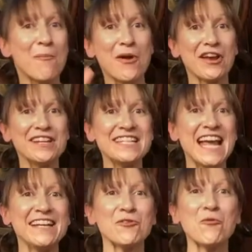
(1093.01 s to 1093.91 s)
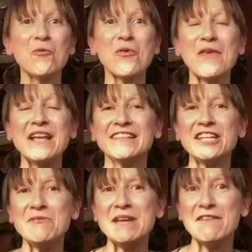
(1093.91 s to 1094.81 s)
but contains all the things
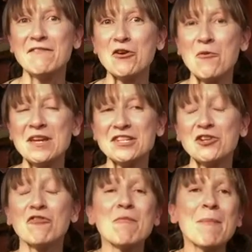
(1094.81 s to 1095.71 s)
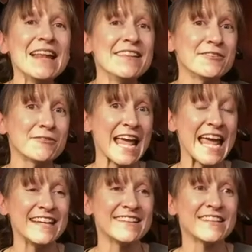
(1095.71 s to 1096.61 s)
that you need for your mission, or a pencil
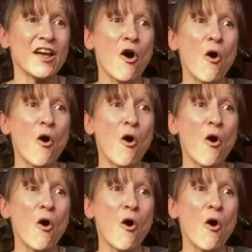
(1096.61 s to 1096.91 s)
case,